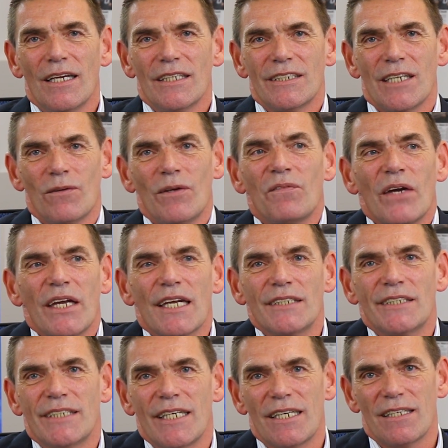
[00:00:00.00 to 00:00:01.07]
So if we
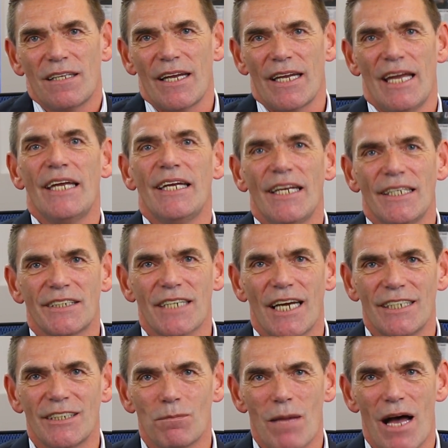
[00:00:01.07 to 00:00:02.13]
consider like heat
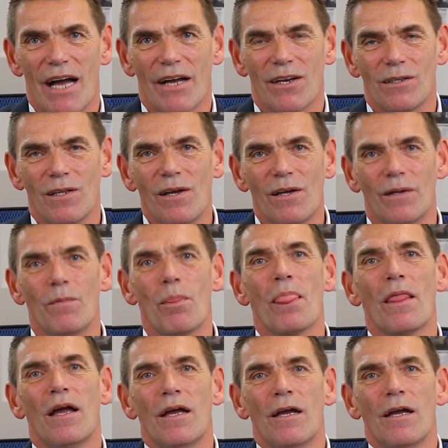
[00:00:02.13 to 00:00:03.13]
exchanger market alone,